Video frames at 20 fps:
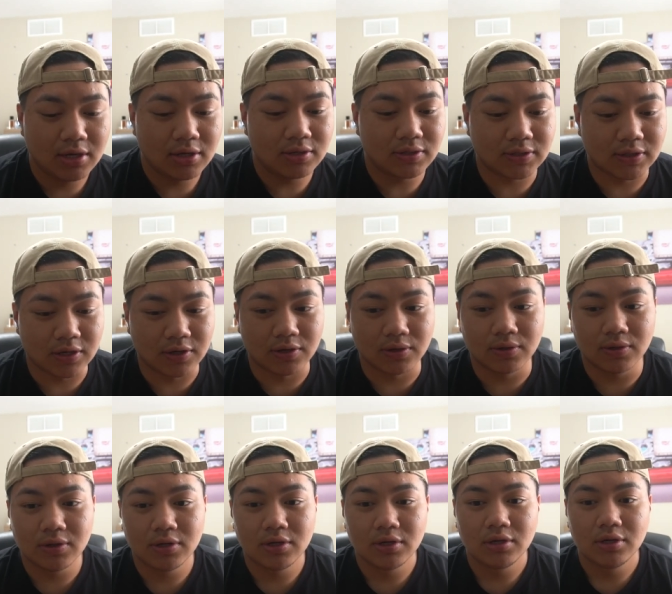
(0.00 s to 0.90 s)

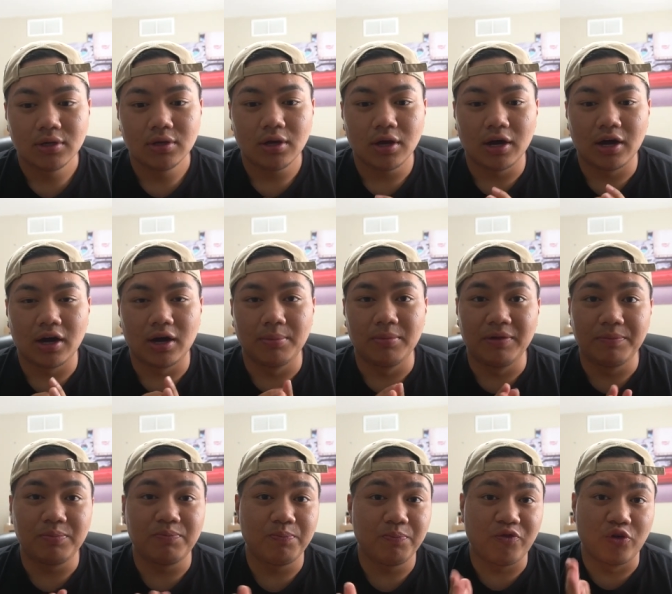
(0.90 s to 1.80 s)
So
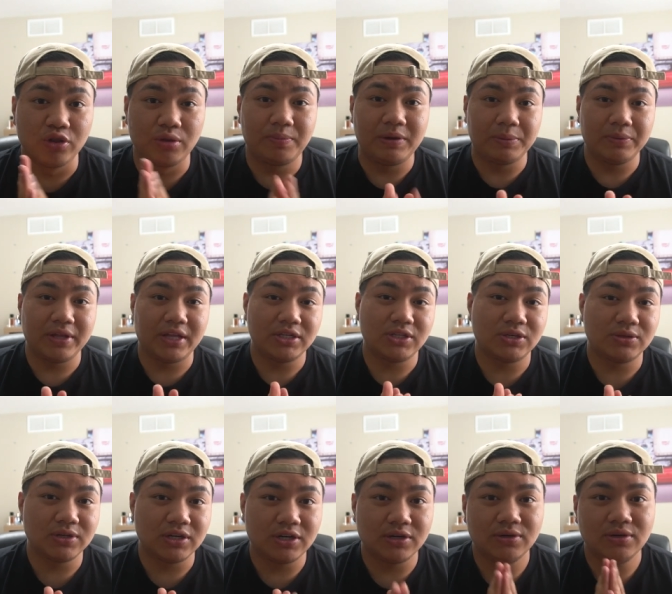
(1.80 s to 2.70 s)
for the people that
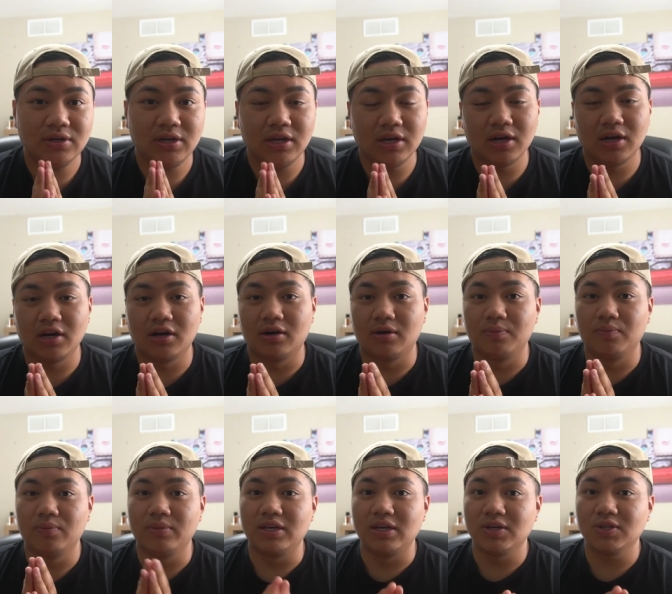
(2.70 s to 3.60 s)
don't know,
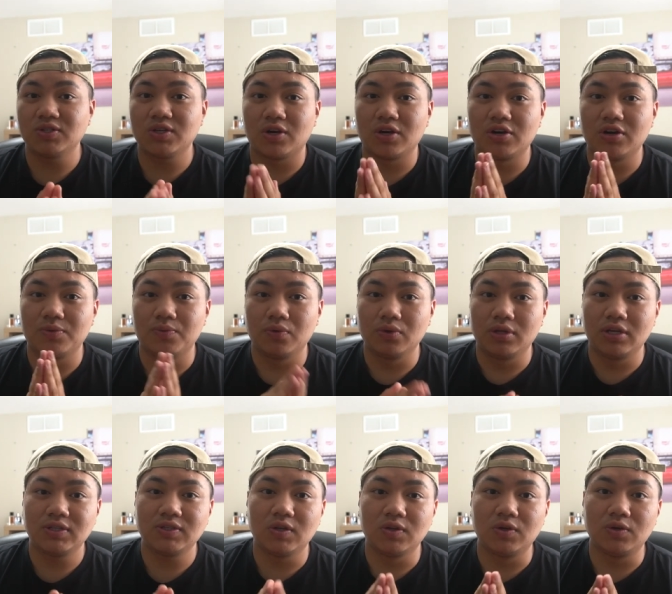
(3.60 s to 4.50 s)
ESR
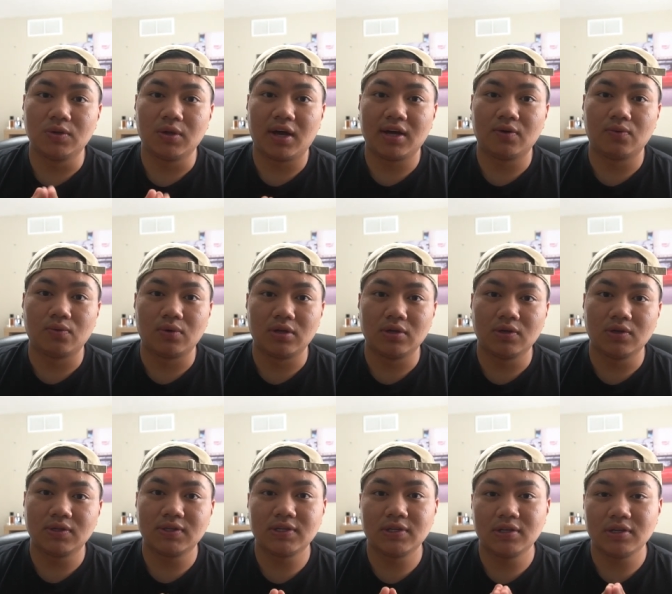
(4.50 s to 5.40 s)
released a new line of
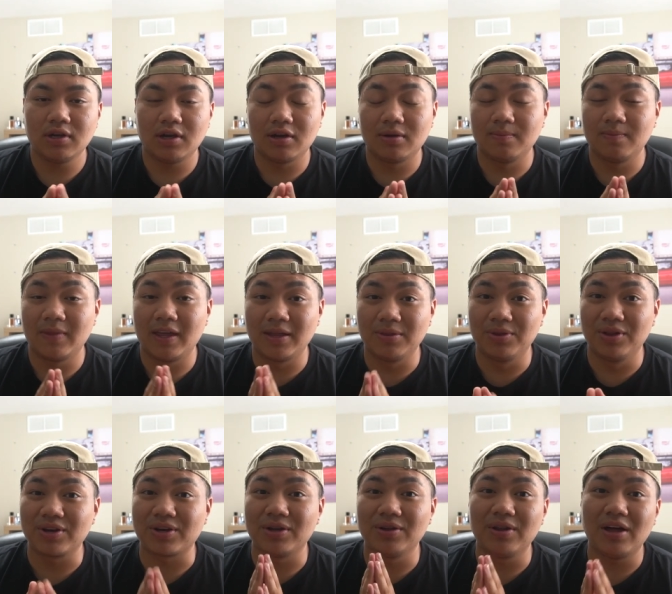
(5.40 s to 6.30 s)
wheels. They
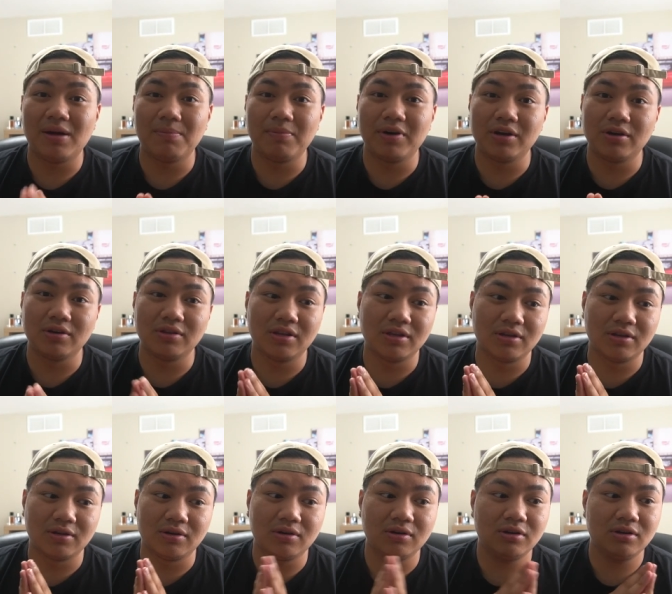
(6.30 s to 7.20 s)
look a lot better
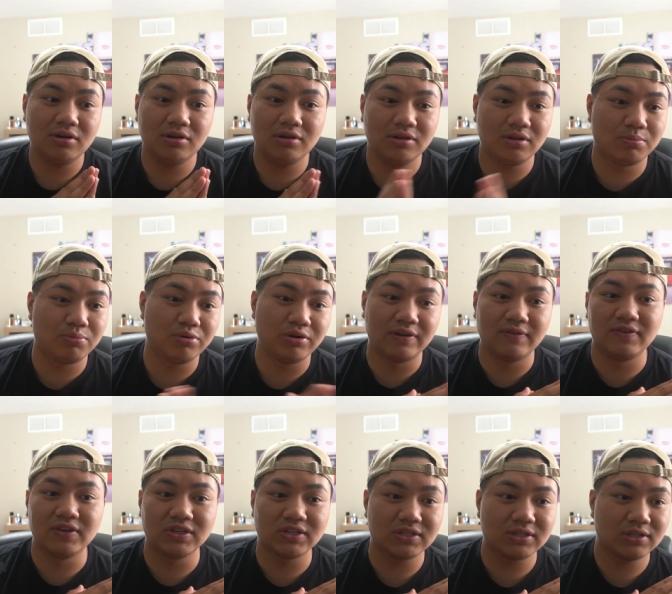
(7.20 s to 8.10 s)
than the
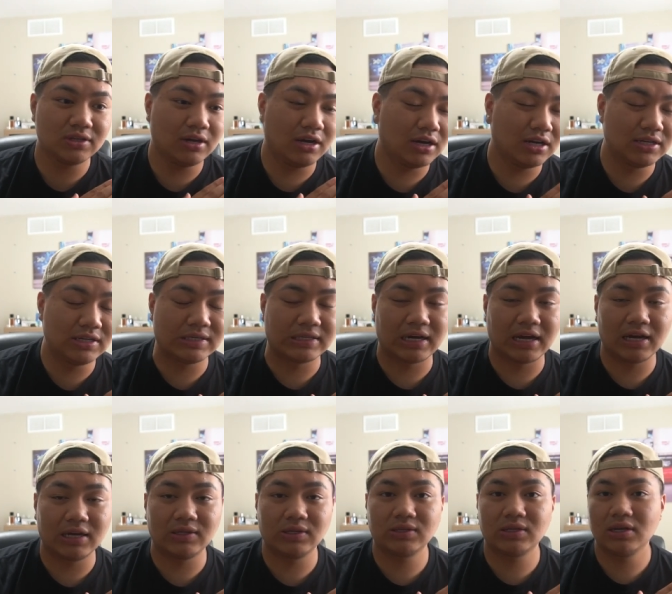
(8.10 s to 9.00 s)
previous
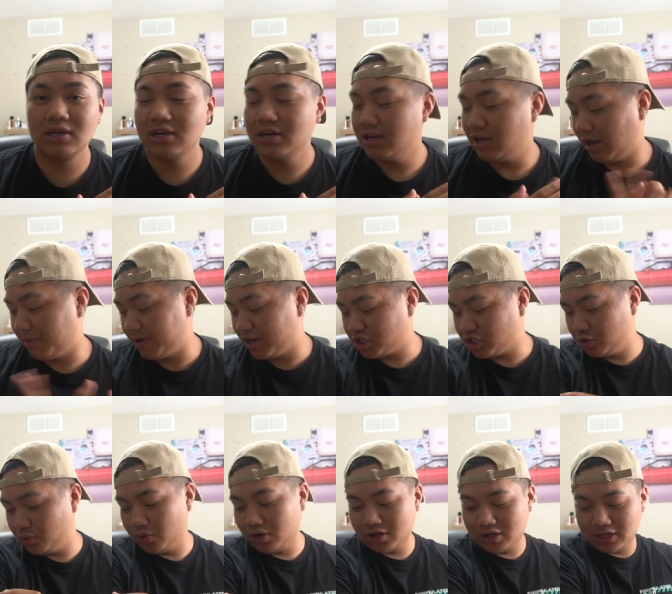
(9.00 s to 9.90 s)
designs. I'm actually
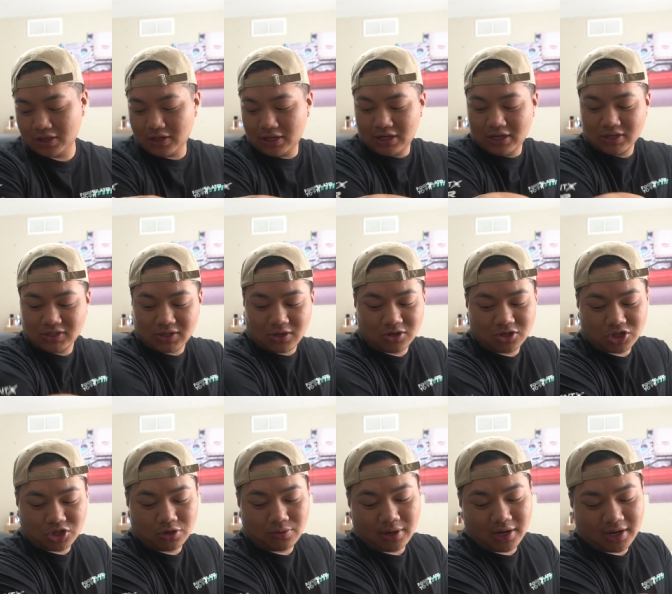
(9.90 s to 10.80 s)
wearing an ESR
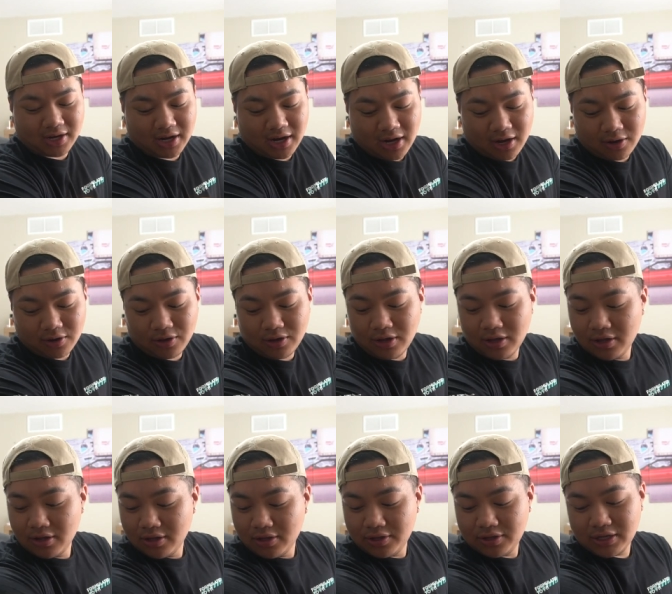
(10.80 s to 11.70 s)
shirt right now.
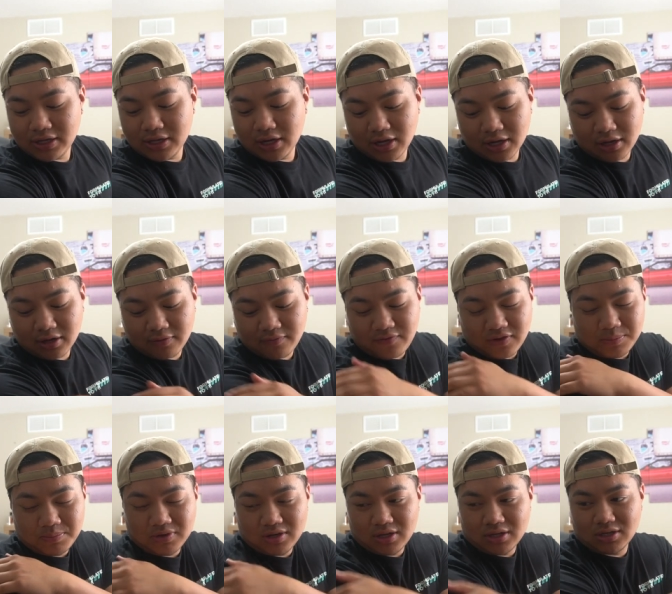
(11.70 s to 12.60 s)

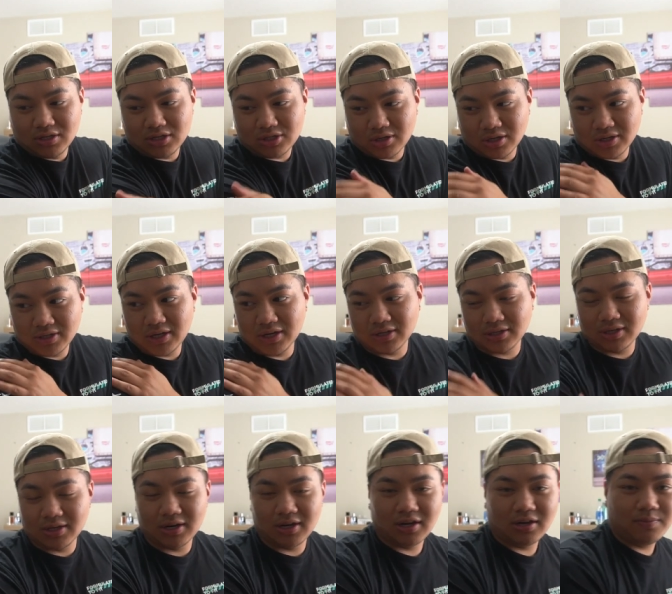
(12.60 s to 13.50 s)
Fitment Industries hooked
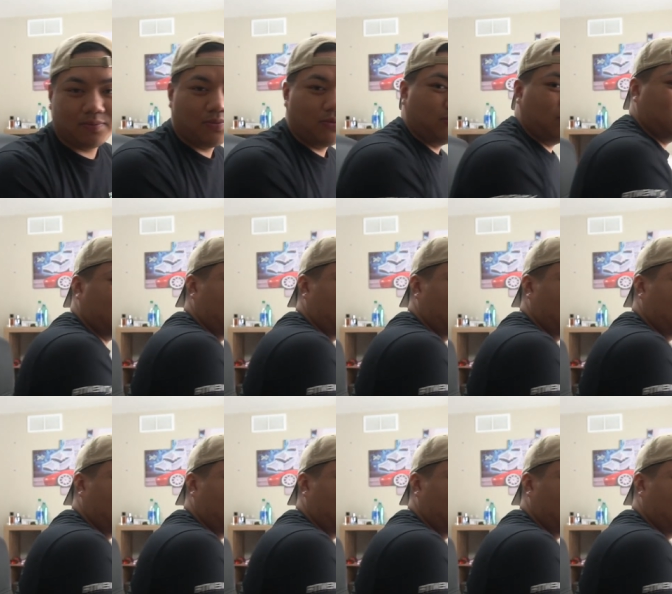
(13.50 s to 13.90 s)
it up.